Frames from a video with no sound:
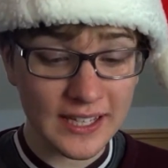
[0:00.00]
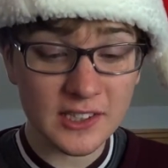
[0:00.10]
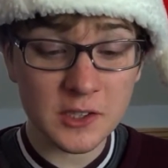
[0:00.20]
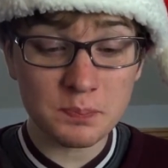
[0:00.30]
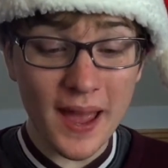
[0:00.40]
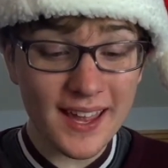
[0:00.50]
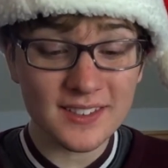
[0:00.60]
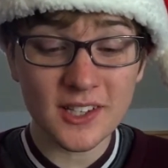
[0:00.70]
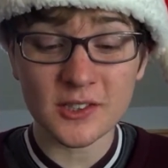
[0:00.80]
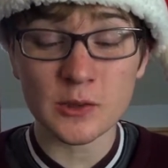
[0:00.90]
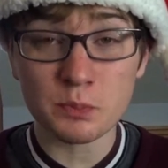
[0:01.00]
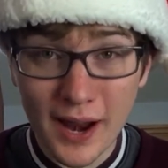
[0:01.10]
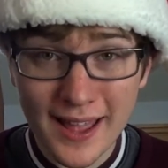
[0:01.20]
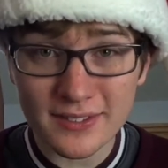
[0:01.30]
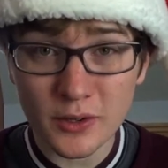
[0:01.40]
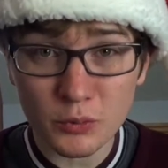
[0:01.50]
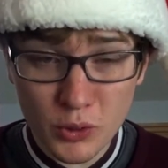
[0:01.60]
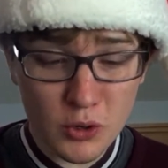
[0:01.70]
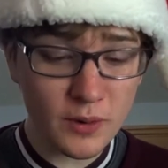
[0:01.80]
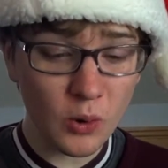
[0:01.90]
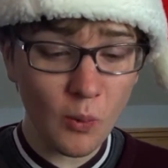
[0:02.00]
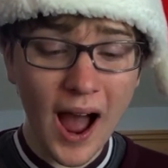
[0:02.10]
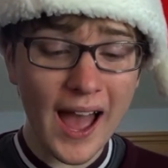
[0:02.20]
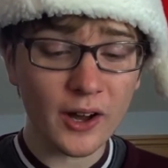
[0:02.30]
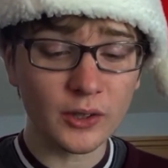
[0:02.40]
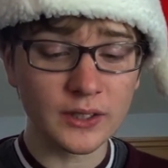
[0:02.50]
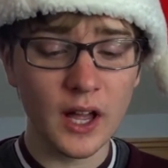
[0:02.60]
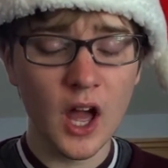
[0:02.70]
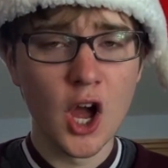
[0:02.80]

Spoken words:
he sped to spread the rumor wild.